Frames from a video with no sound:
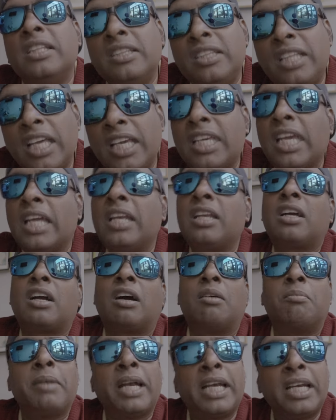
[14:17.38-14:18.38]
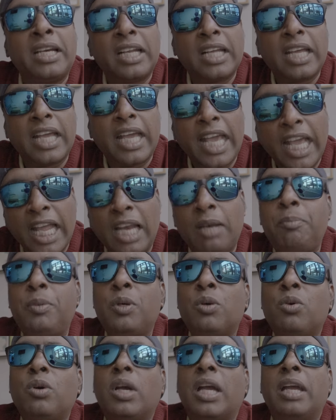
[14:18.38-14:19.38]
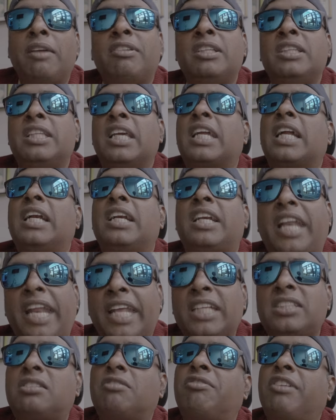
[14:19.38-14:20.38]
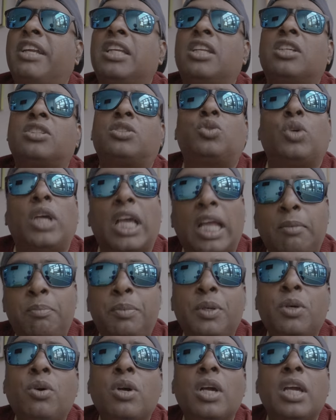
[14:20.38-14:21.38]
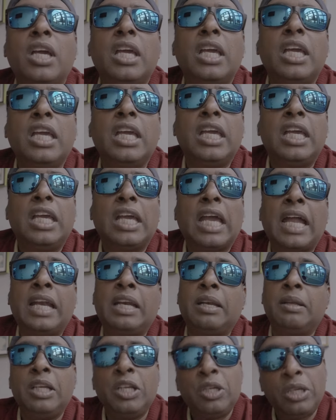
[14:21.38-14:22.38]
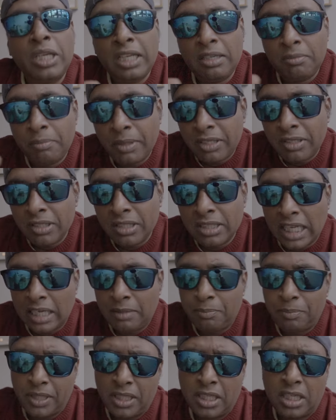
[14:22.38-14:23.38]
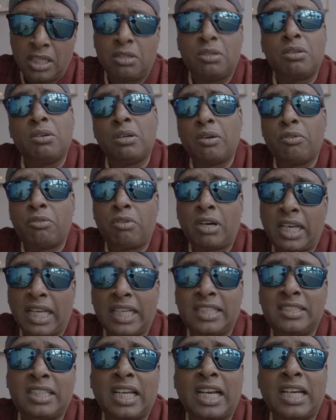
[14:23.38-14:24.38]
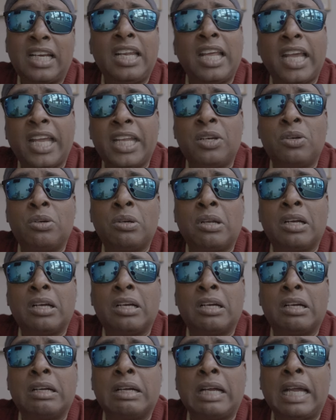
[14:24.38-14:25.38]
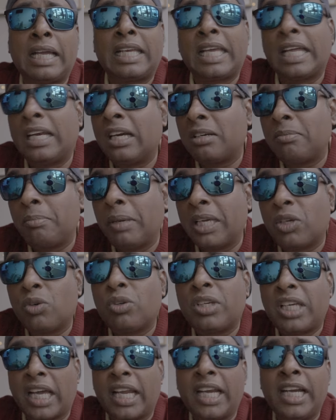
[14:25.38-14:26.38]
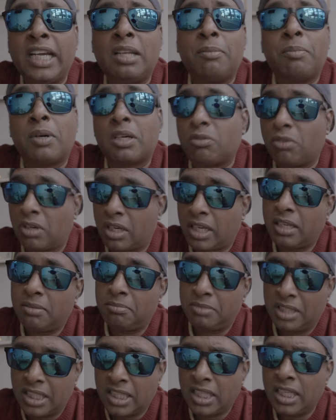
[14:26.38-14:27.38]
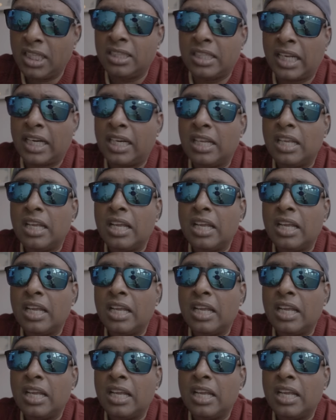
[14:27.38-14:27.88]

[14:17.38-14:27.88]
They can come and help you. Even they can trace the vendors to help you. And in between that period, what exactly I, uh, I cannot make you guarantee, but what I am hearing that